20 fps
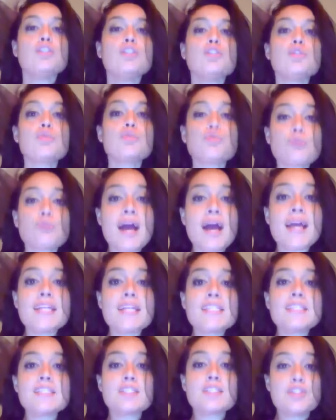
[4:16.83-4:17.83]
try
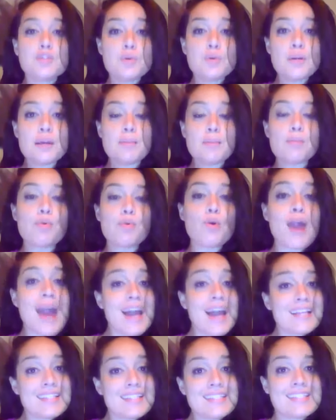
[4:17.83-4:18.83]
to do it,
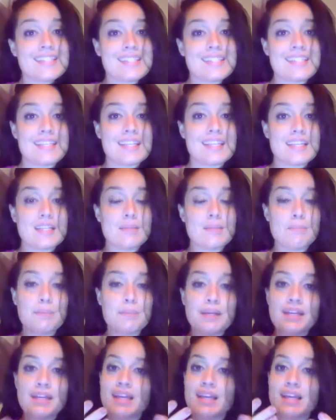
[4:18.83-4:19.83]
practice it,
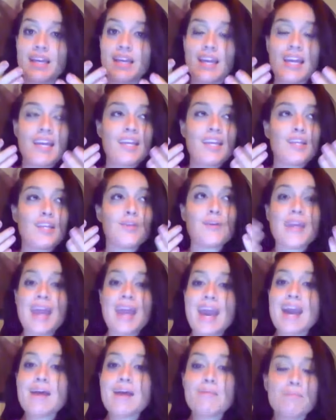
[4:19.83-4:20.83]
but you
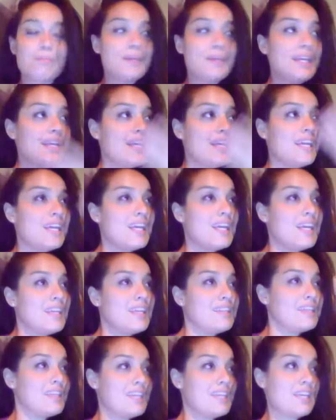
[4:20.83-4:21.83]
can't be
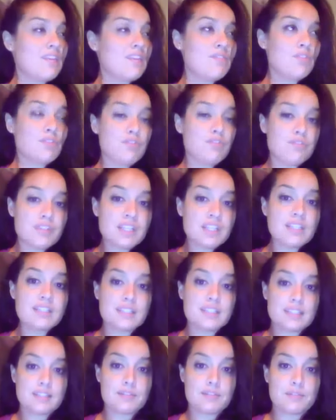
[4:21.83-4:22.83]
the evil
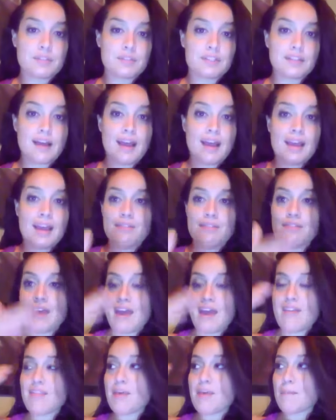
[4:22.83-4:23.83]
villain in real life
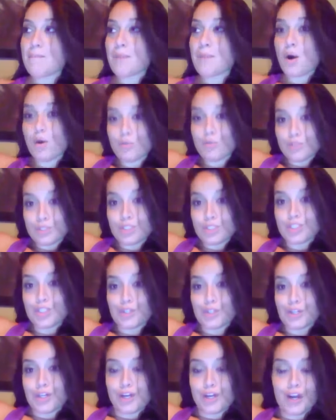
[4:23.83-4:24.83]
and then post
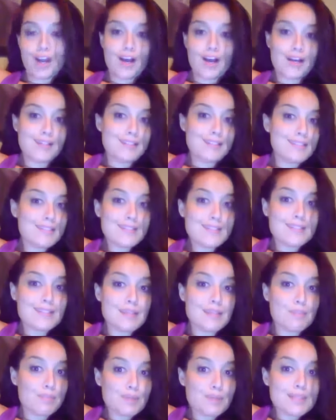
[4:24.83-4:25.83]
your a
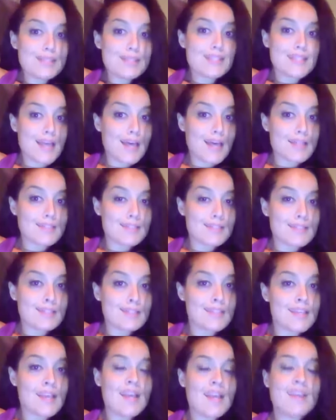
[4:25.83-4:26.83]
Disney
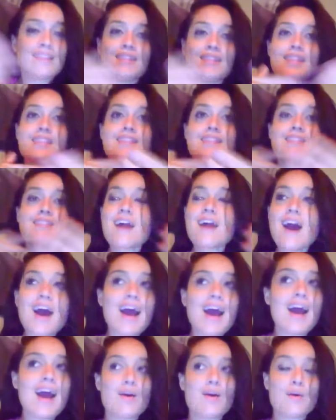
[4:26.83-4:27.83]
princess. That's
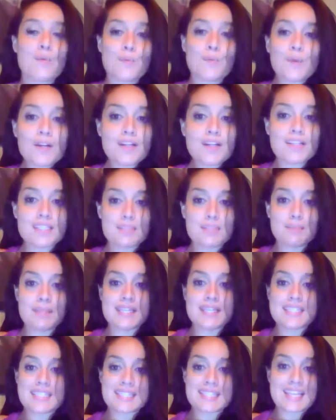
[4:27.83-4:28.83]
not how it works
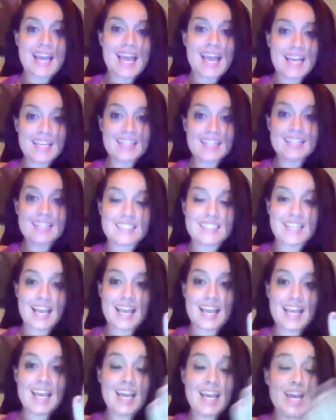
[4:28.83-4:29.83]
because at the end of the
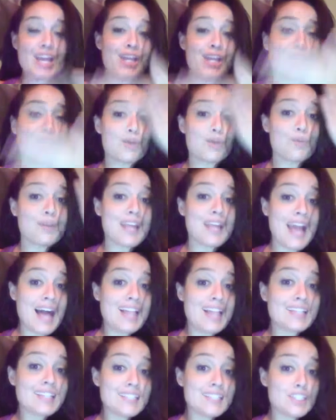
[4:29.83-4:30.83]
day, your
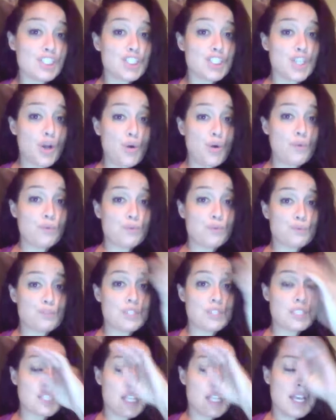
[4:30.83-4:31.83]
reality
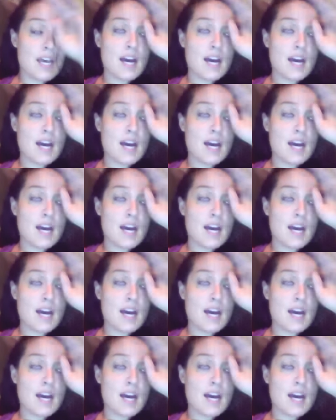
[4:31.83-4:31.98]
shows.